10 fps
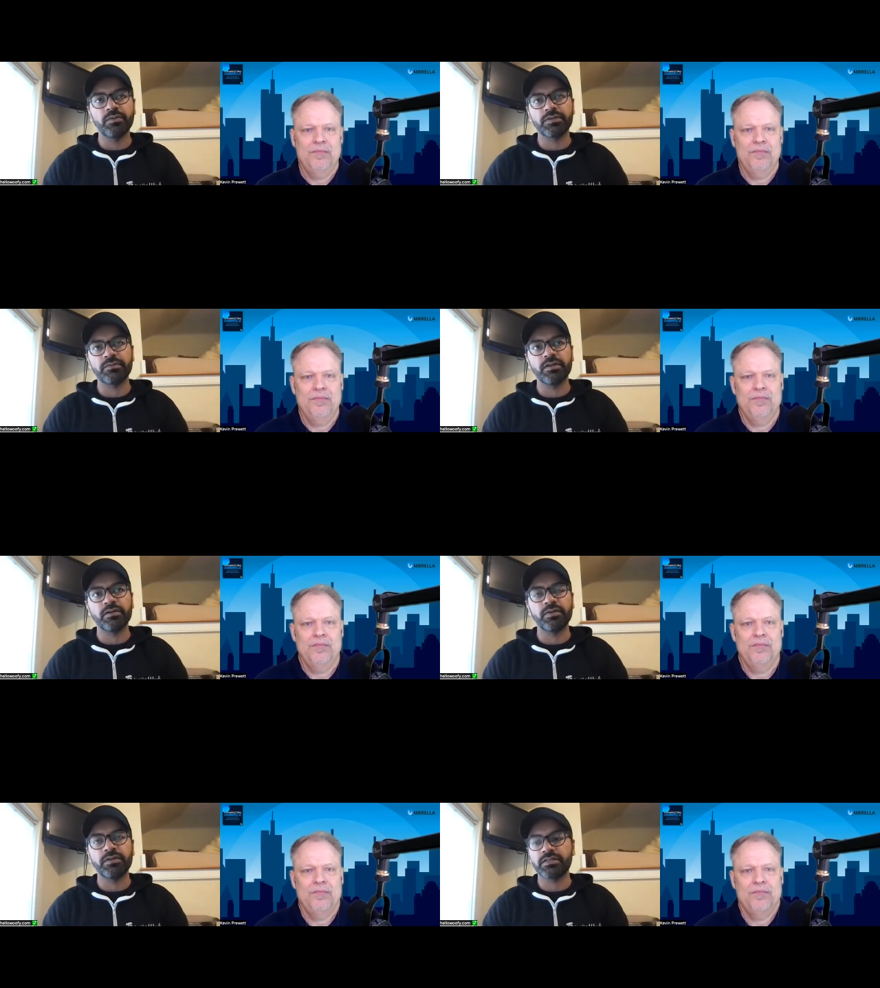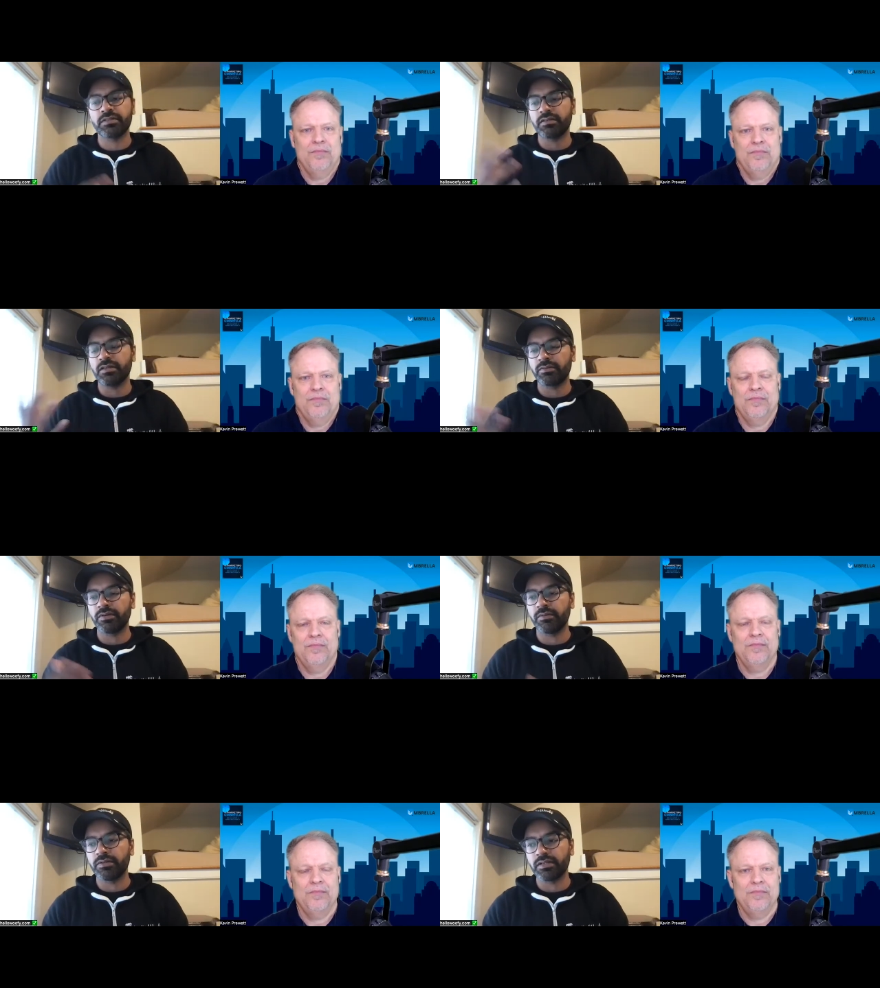Speaker 1: We're, you know, we just
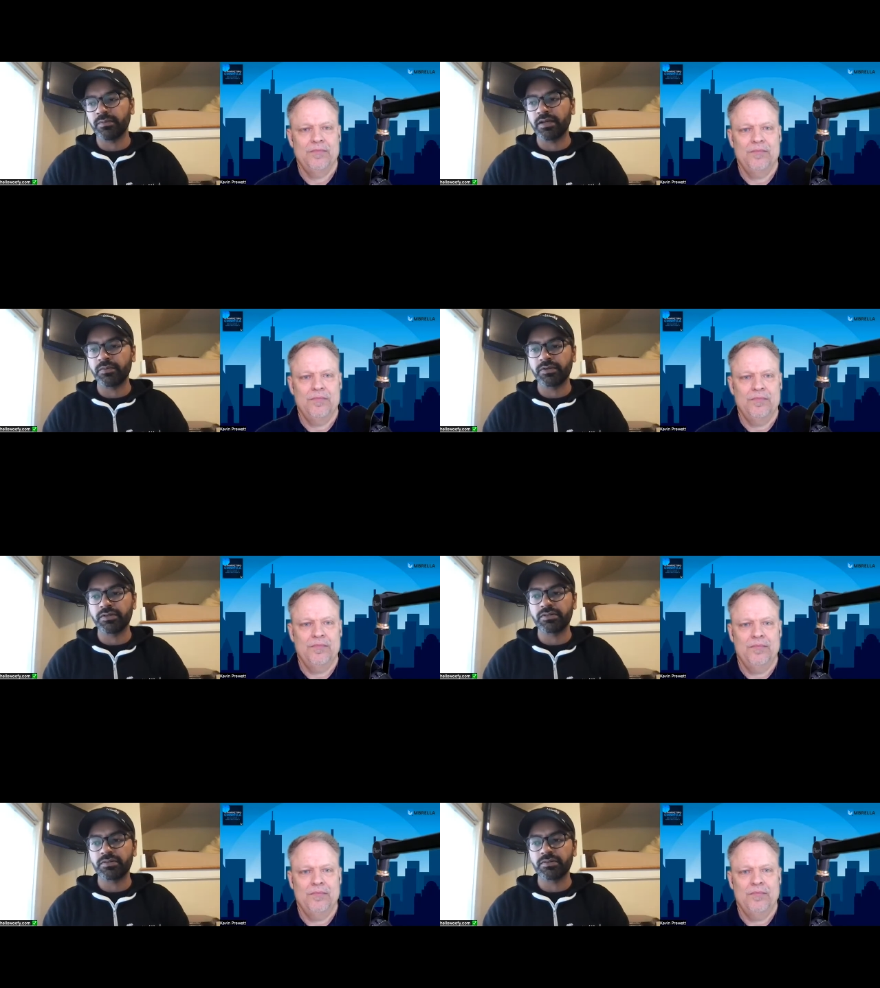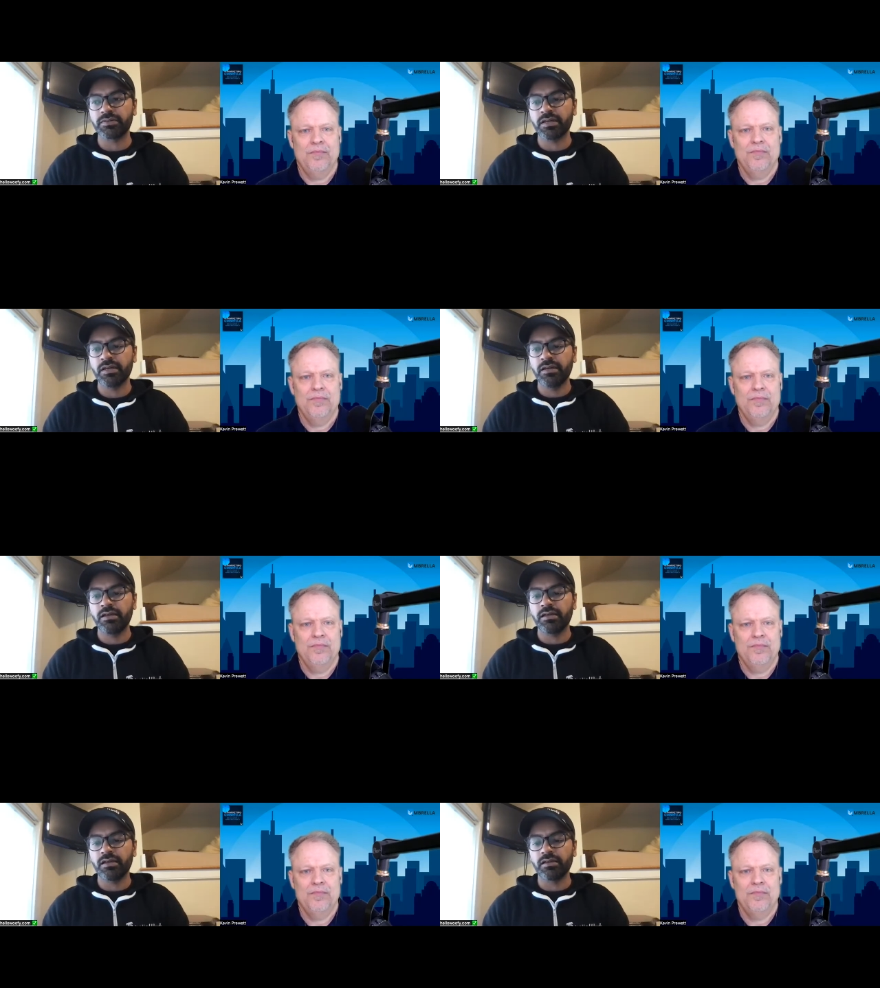integrate with Jim Edwards, who's
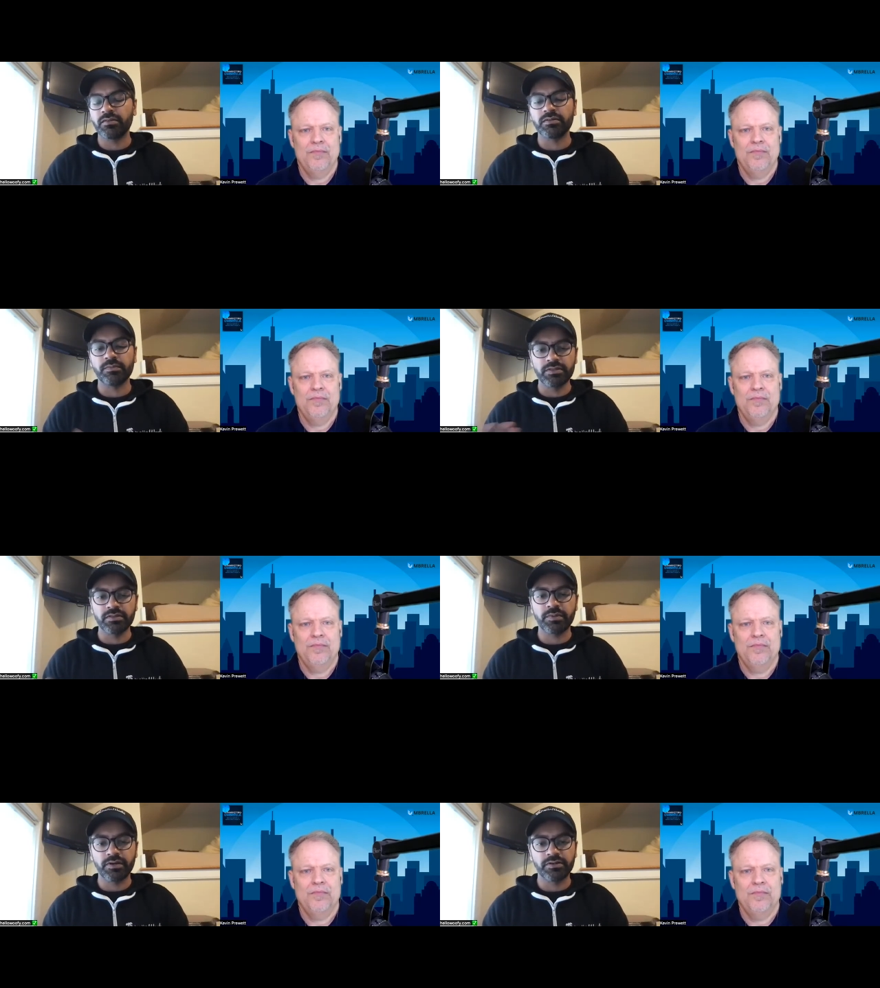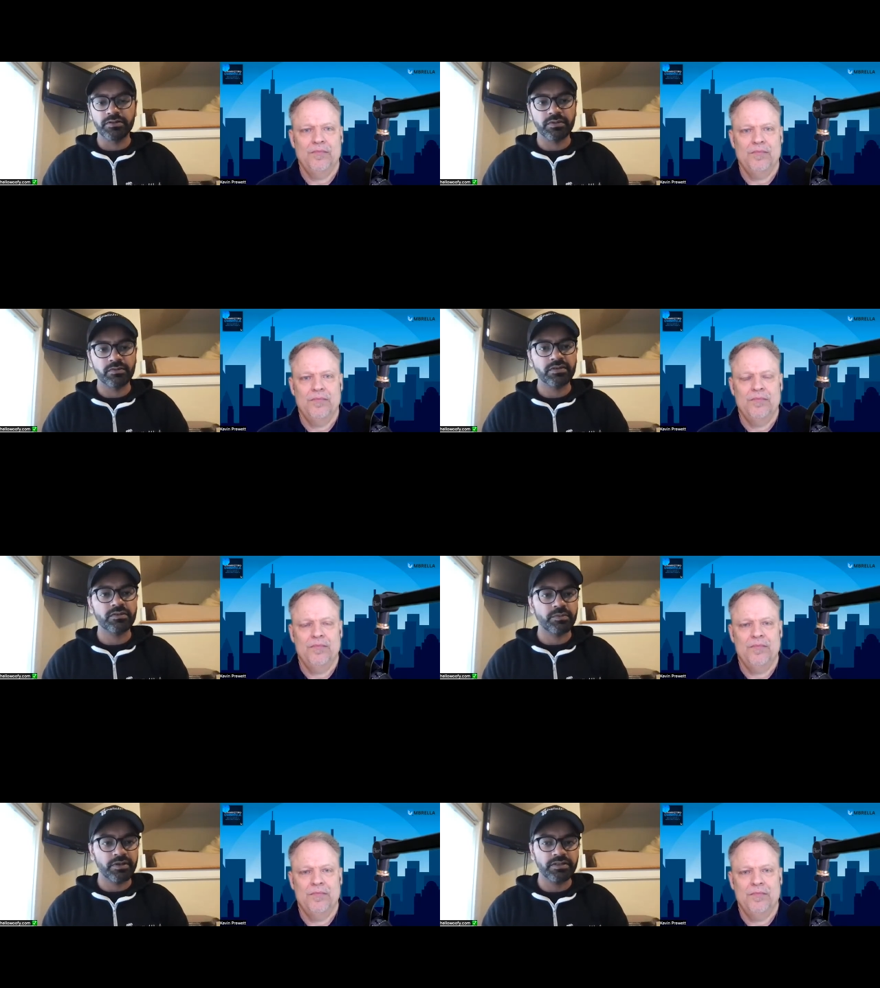uh, who's business partners with
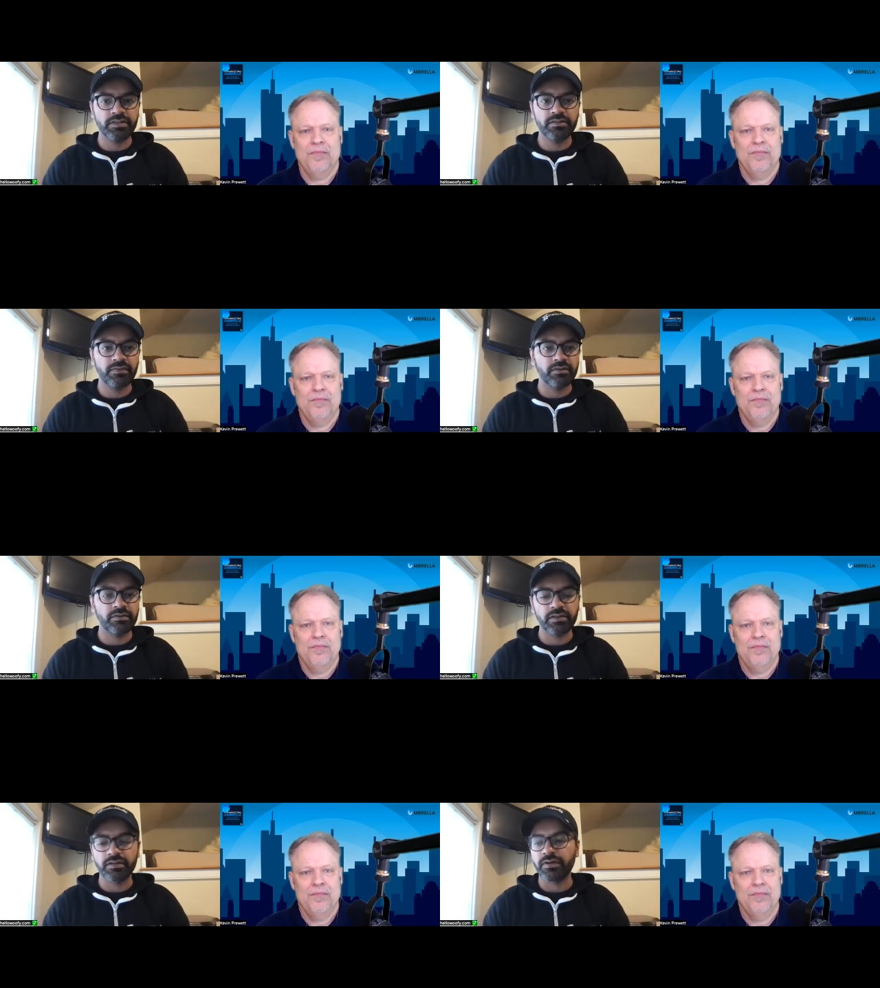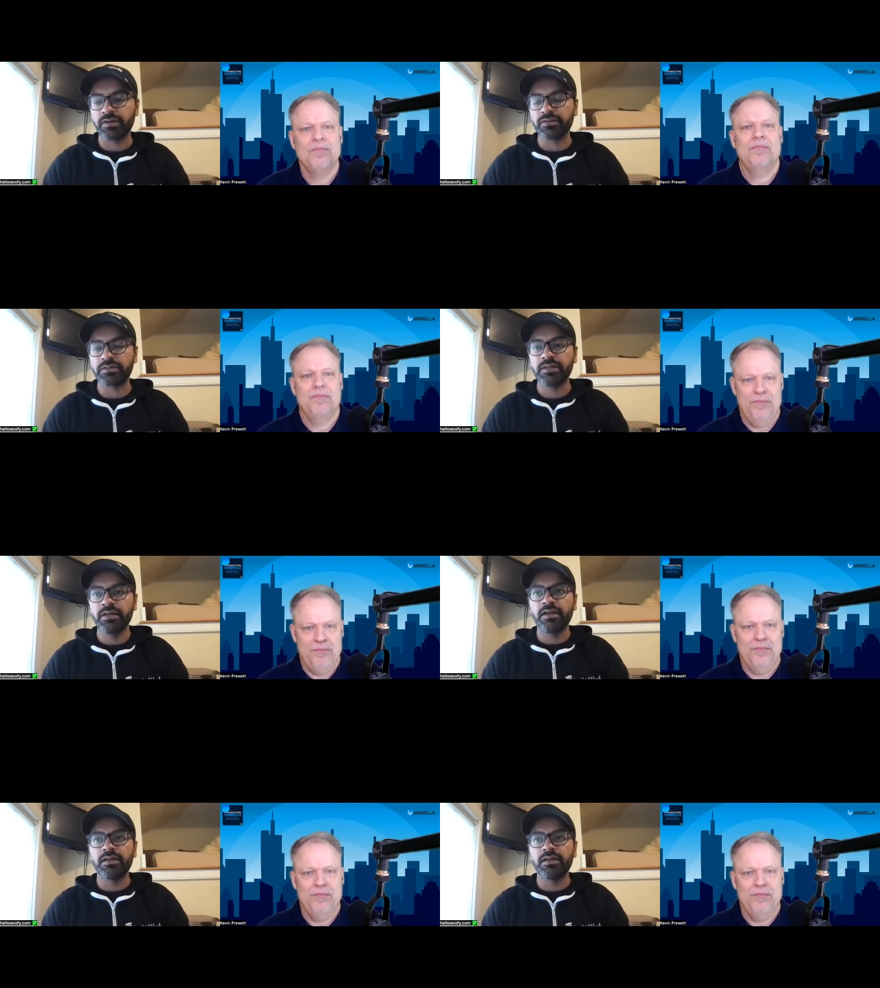Russell Brunson, founder of ClickFunnels. Mm-hmm.